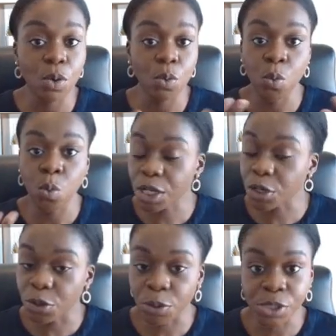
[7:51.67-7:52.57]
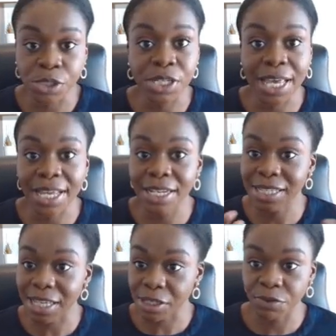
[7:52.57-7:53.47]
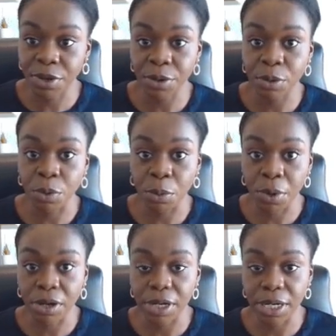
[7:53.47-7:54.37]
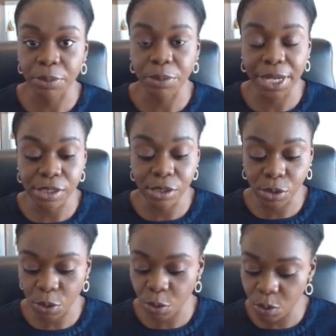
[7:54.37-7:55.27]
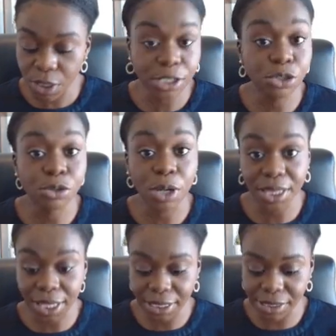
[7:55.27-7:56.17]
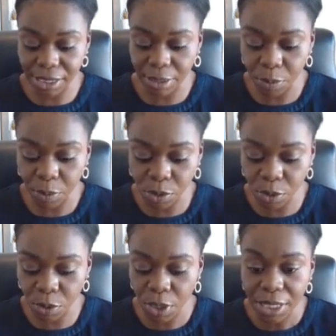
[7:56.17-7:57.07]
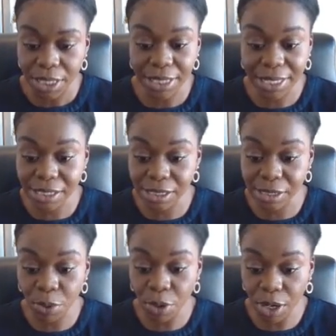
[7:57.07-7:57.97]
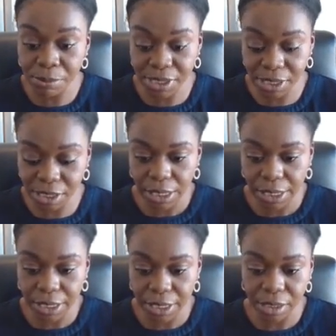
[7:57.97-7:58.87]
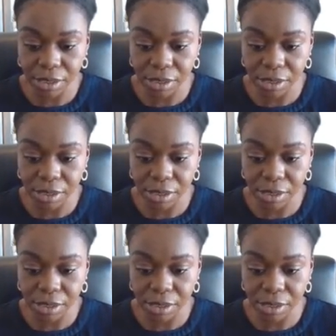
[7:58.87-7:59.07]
what you're going to get sounds very robotic, right? So let's try that example. So let's prompt it a